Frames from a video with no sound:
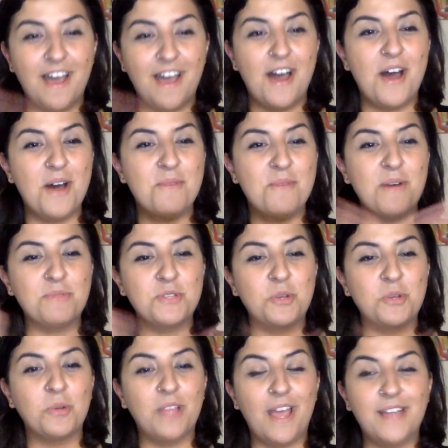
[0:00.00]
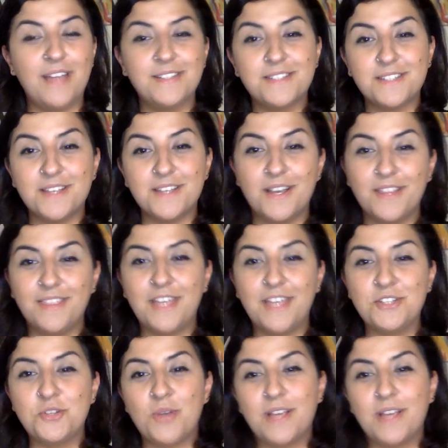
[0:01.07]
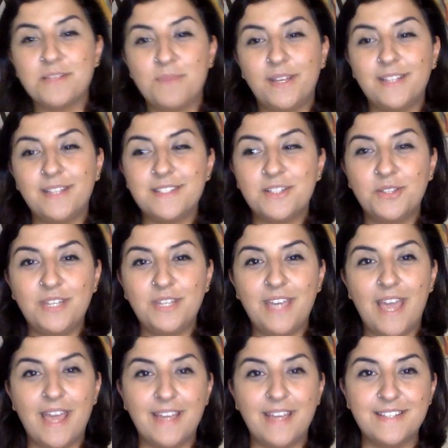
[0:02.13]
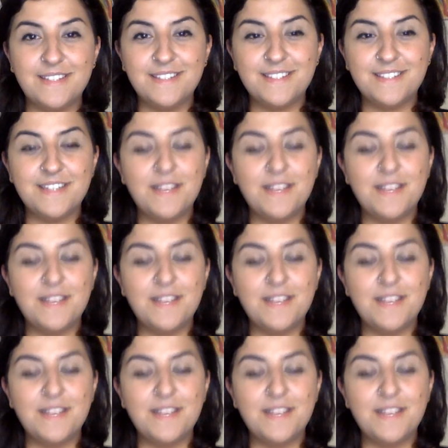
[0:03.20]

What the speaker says: I'm so glad that you guys made it till the end.